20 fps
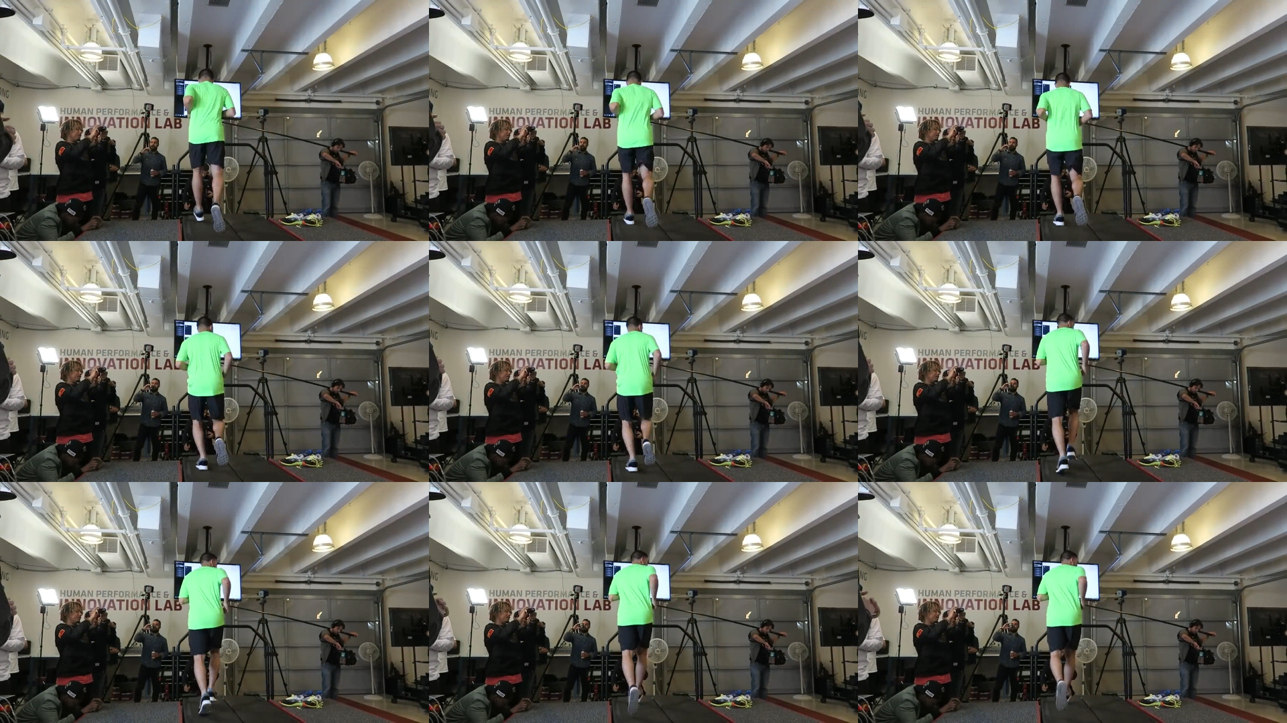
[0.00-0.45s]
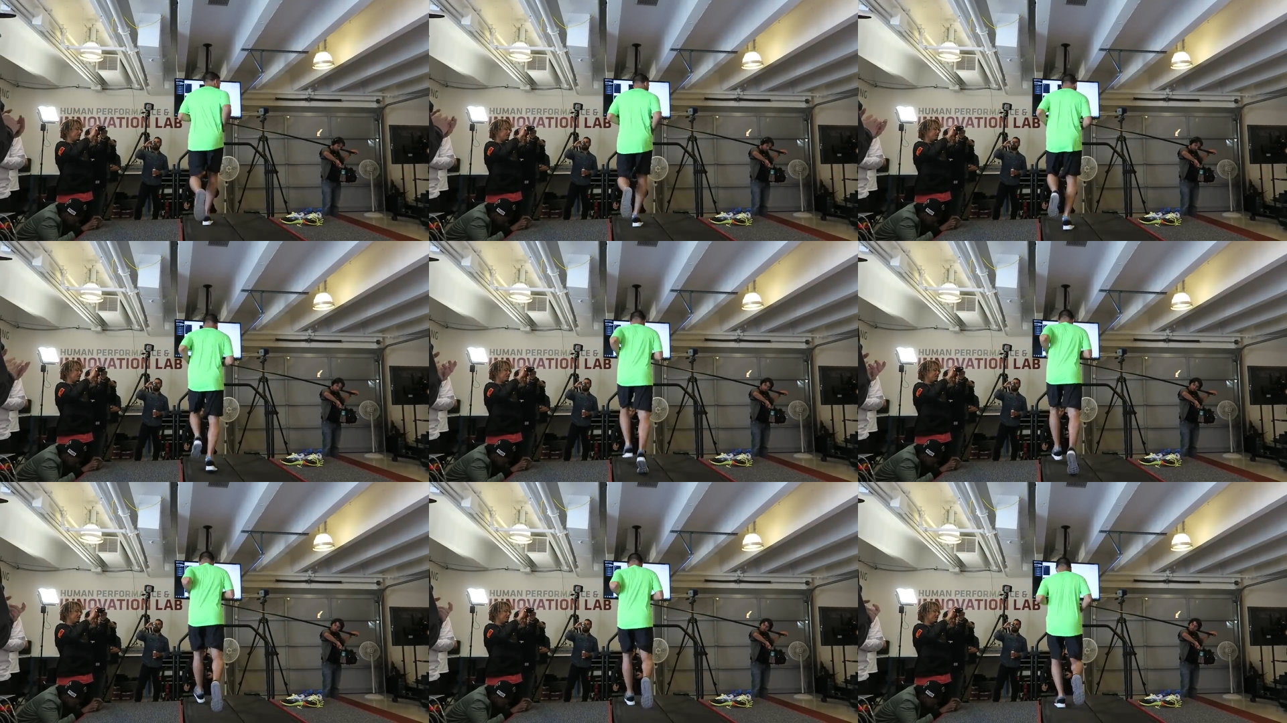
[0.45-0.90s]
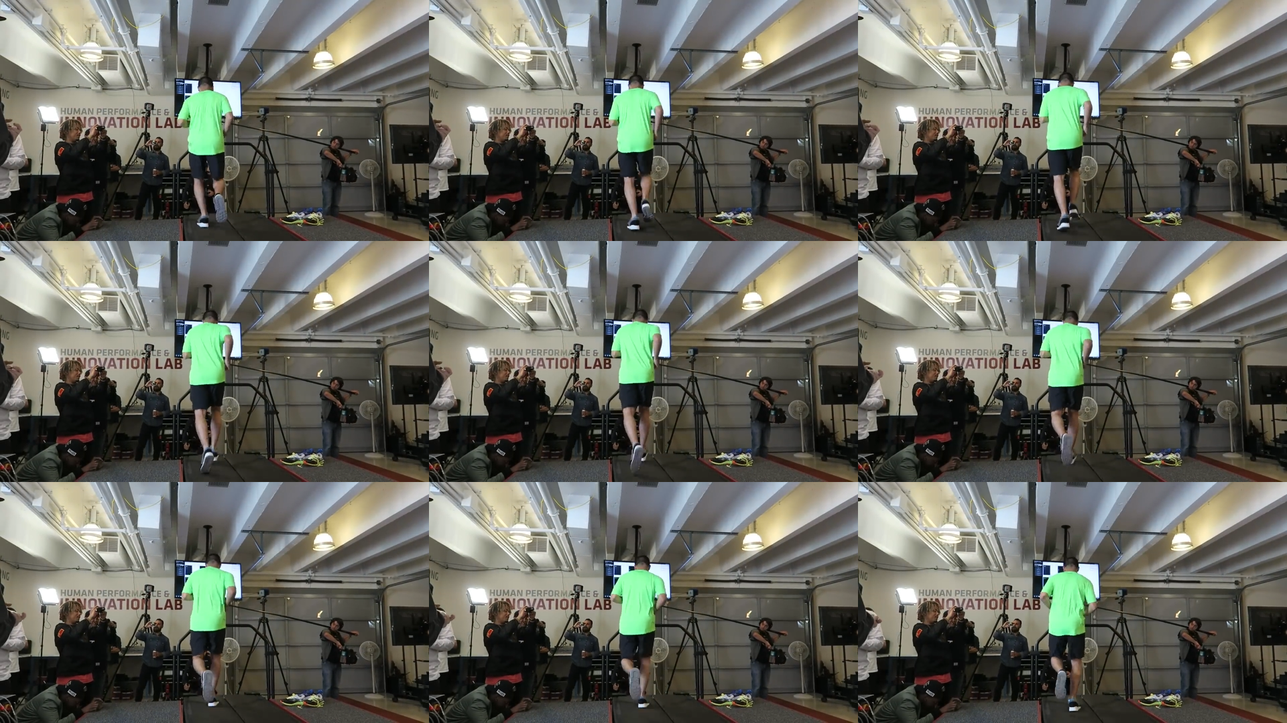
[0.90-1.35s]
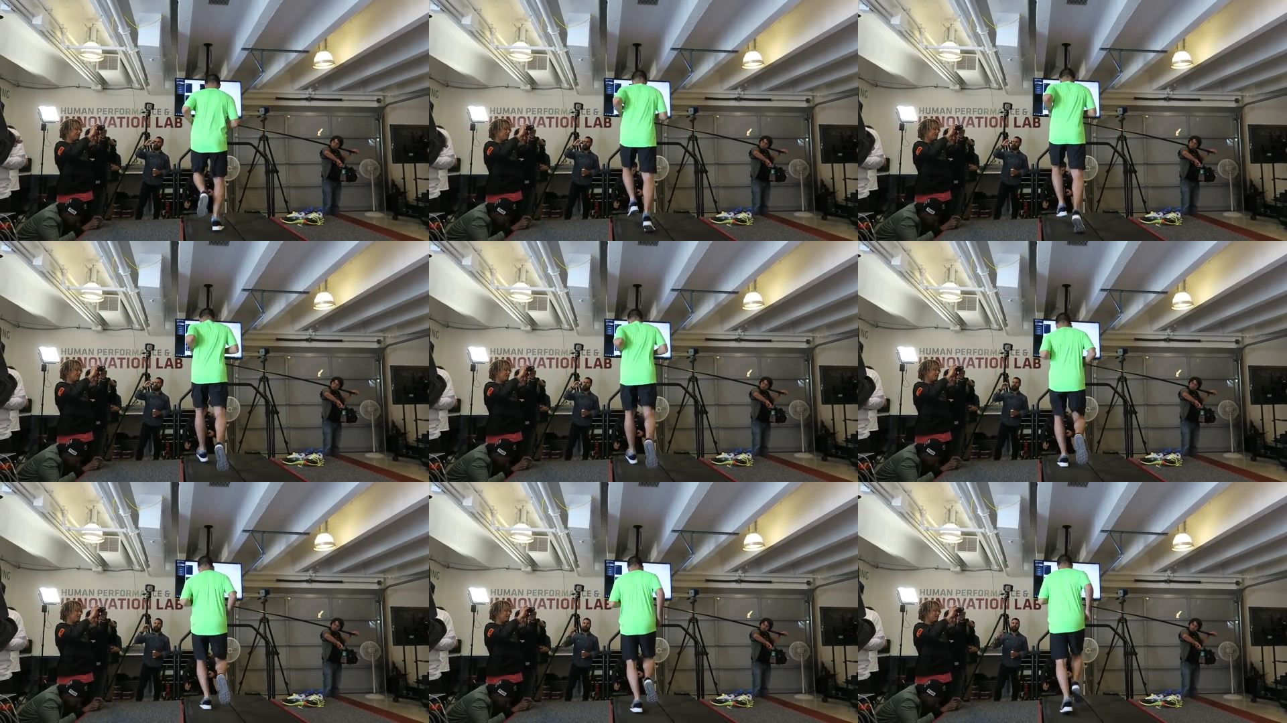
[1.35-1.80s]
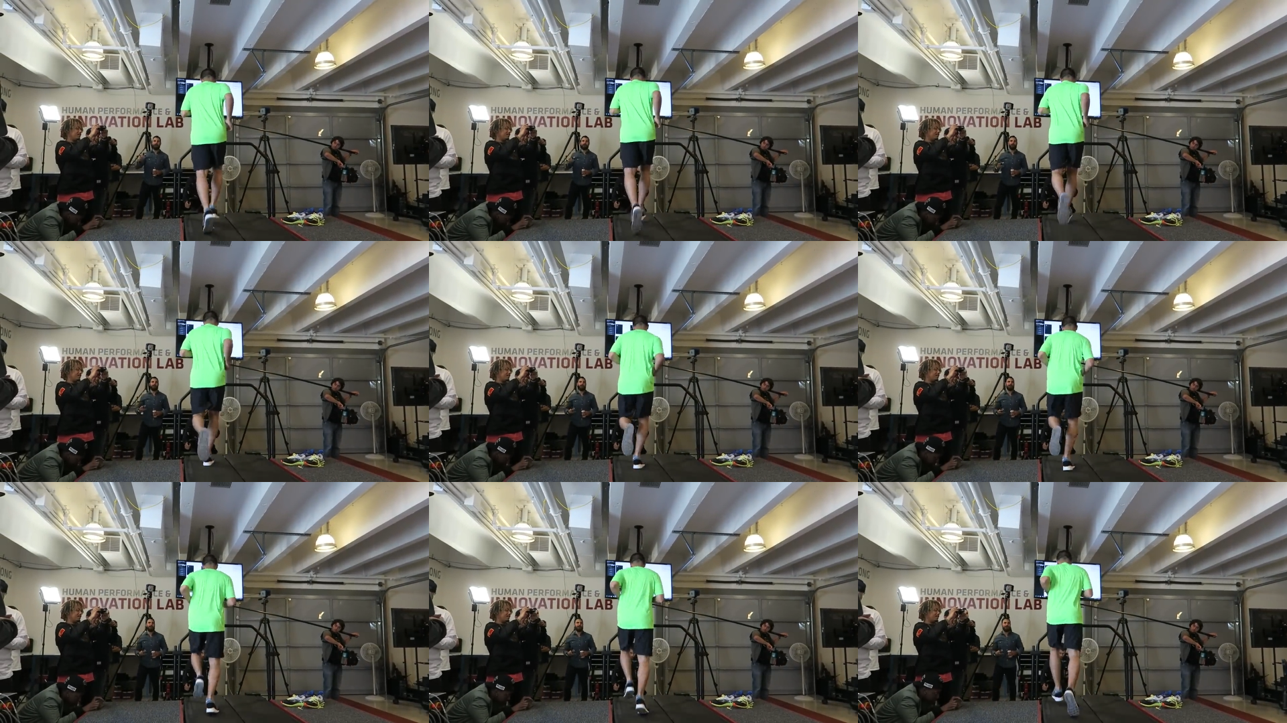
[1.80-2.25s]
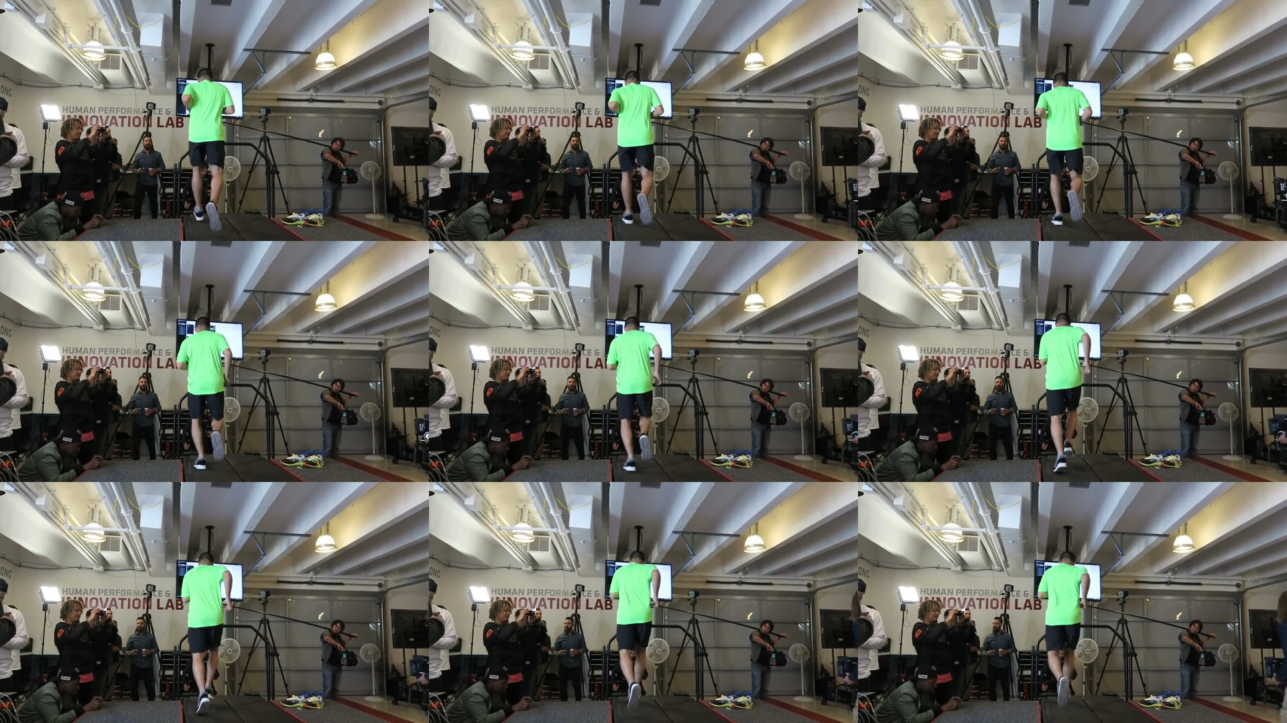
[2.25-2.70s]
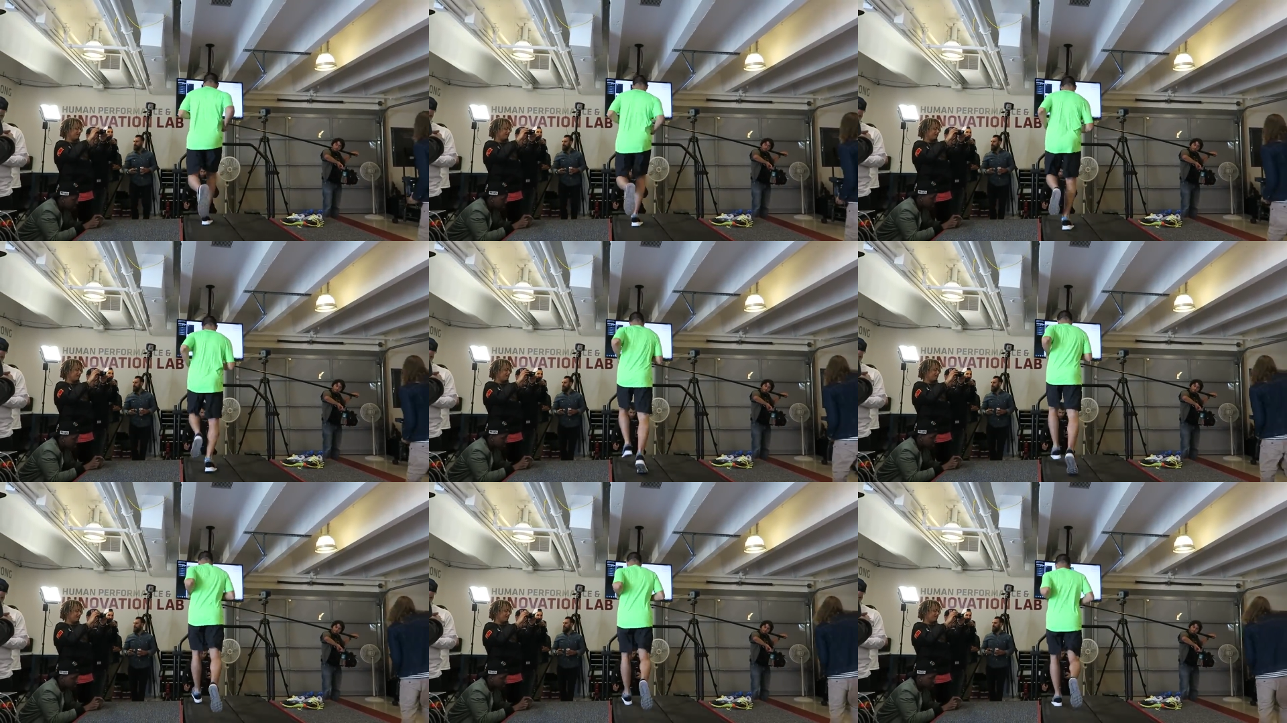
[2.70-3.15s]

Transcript: No face is visible, so there are no lips to read.